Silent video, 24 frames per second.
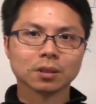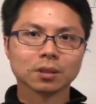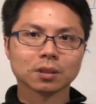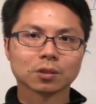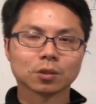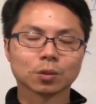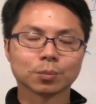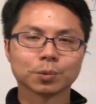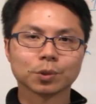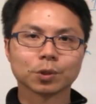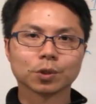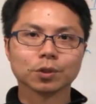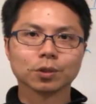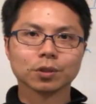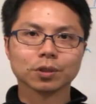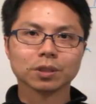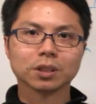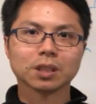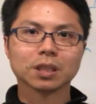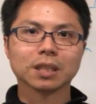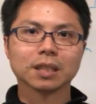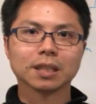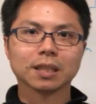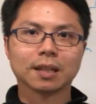this
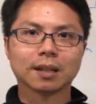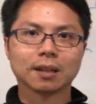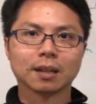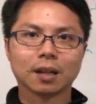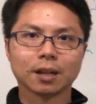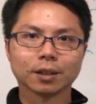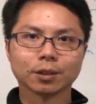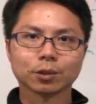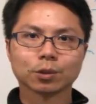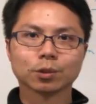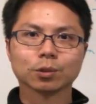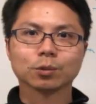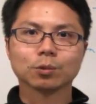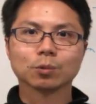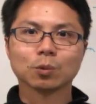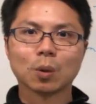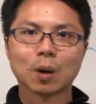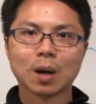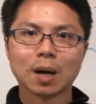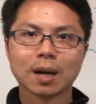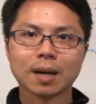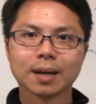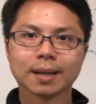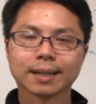opportunity, I'd like to
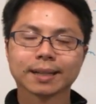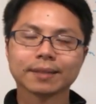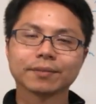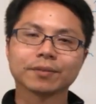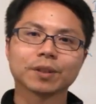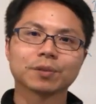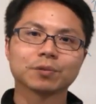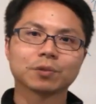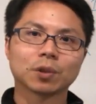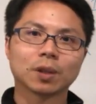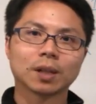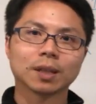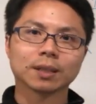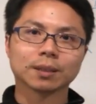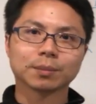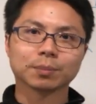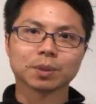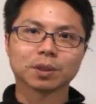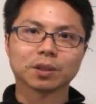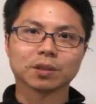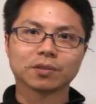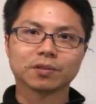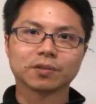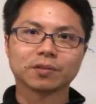give everyone
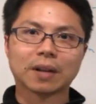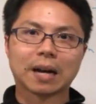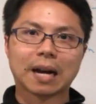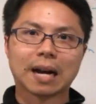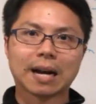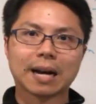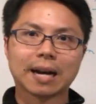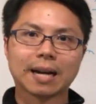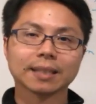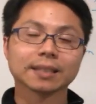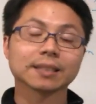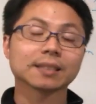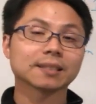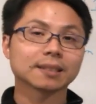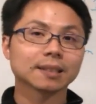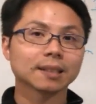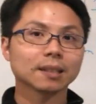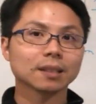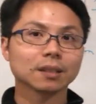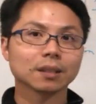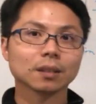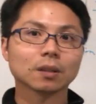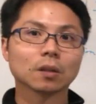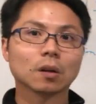a bit of
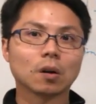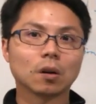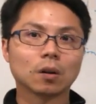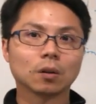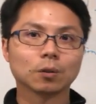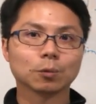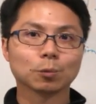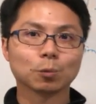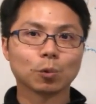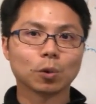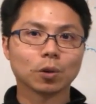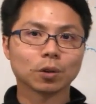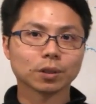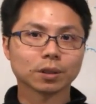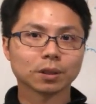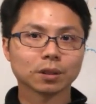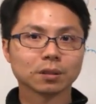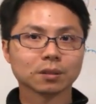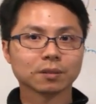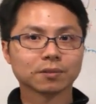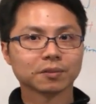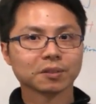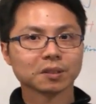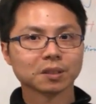understanding on what
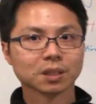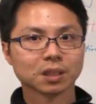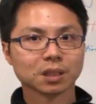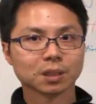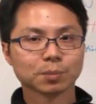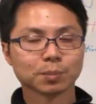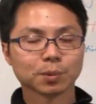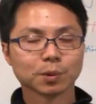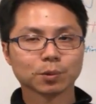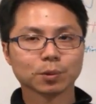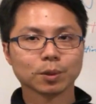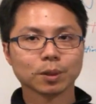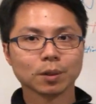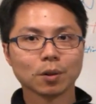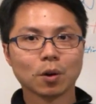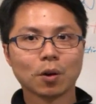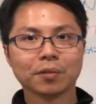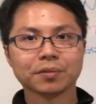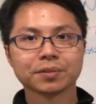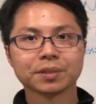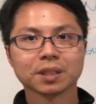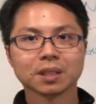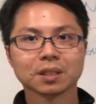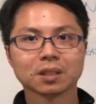the differences between
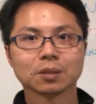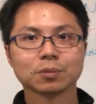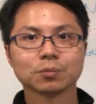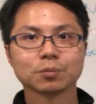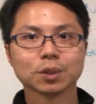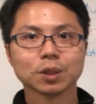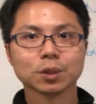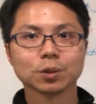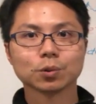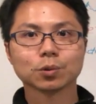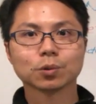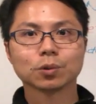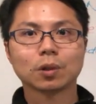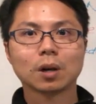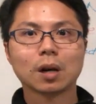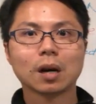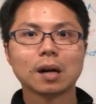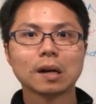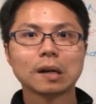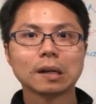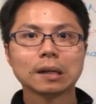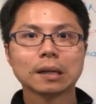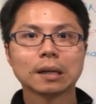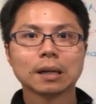offset and redraw
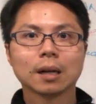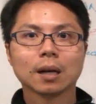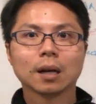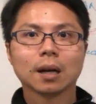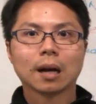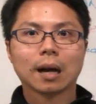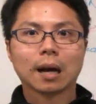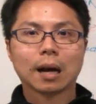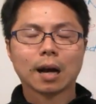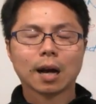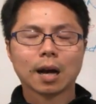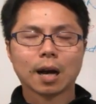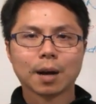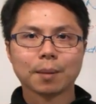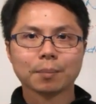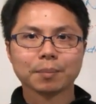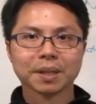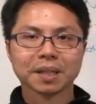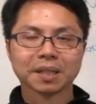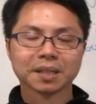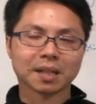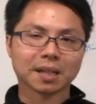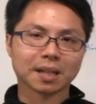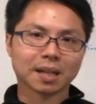are,
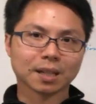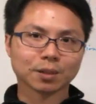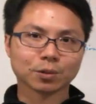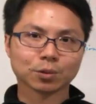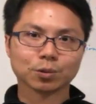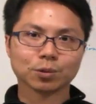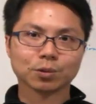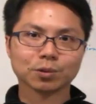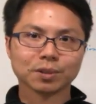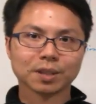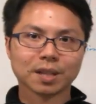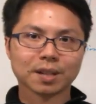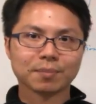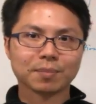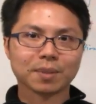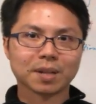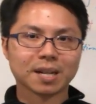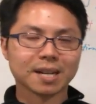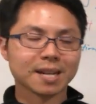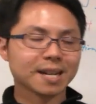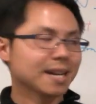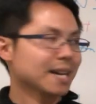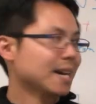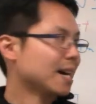and I'd like to do that
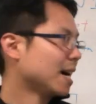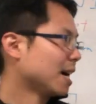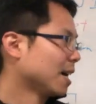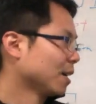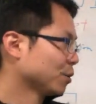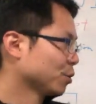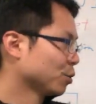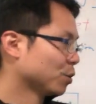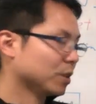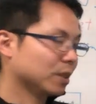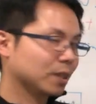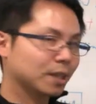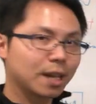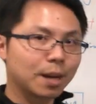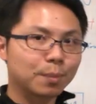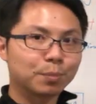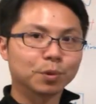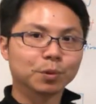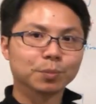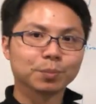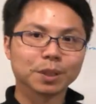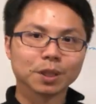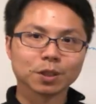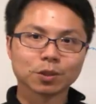by drawing a
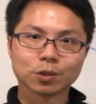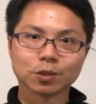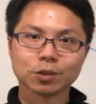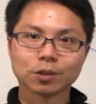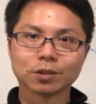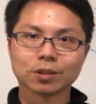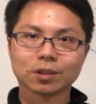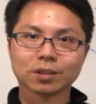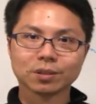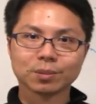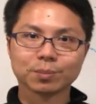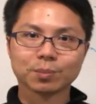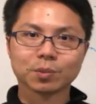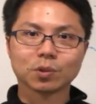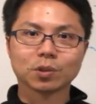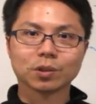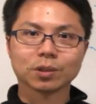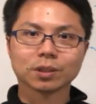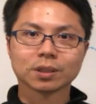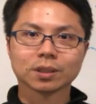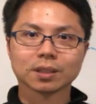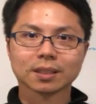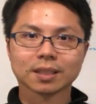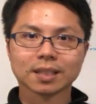couple of pictures on the
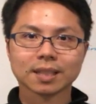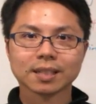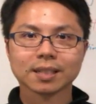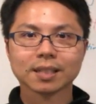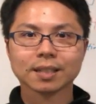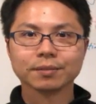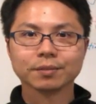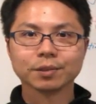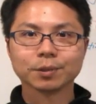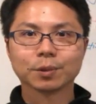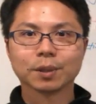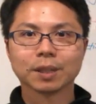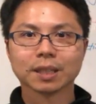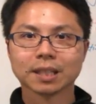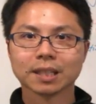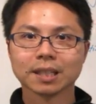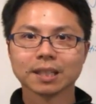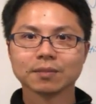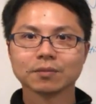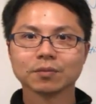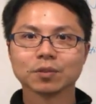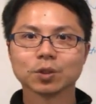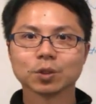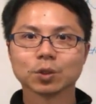board so that everyone
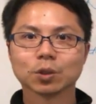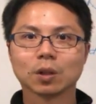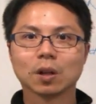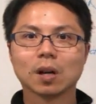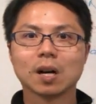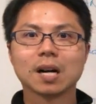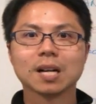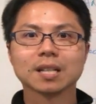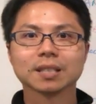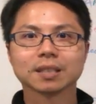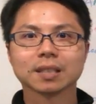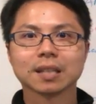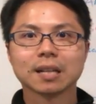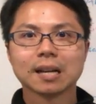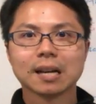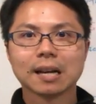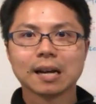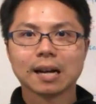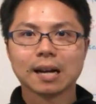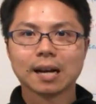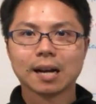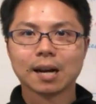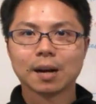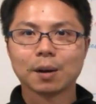can visualize
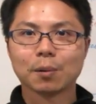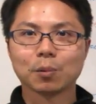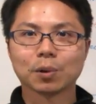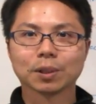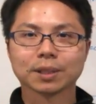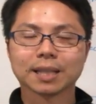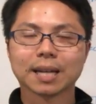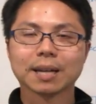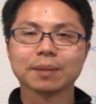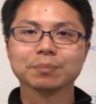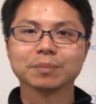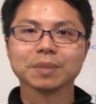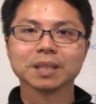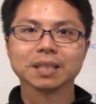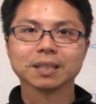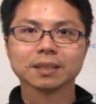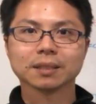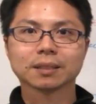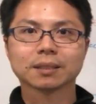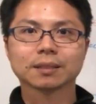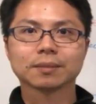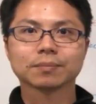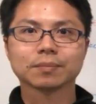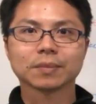what that
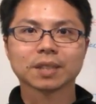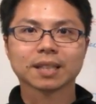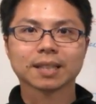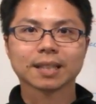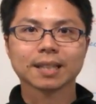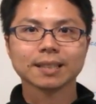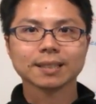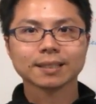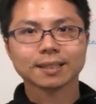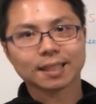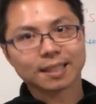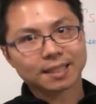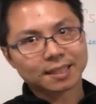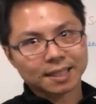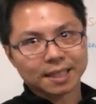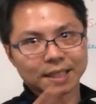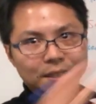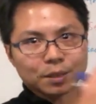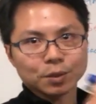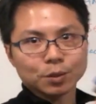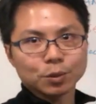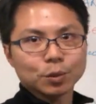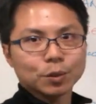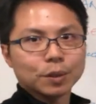means. Okay, so let's
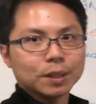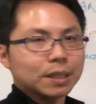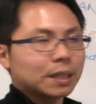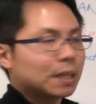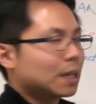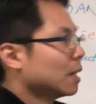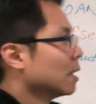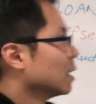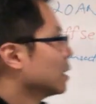get into it.